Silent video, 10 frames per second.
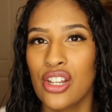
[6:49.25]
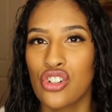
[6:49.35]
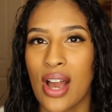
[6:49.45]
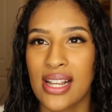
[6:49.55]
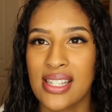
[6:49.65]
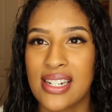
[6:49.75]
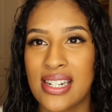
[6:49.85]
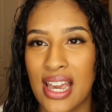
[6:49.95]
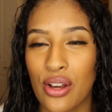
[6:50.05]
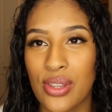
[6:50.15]
trying to
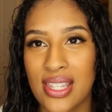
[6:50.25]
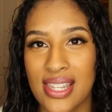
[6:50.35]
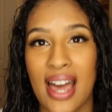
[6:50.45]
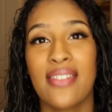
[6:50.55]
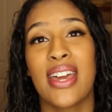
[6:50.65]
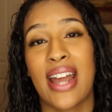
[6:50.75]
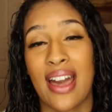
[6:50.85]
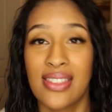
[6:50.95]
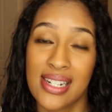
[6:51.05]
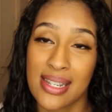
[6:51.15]
detangle the side that
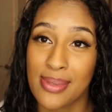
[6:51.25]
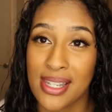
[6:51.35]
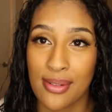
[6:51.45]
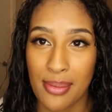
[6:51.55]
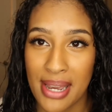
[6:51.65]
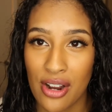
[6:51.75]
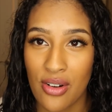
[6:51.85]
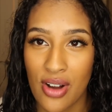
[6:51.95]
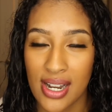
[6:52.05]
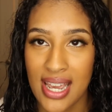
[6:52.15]
had the Deep Sea Repair
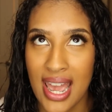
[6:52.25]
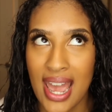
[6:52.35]
on.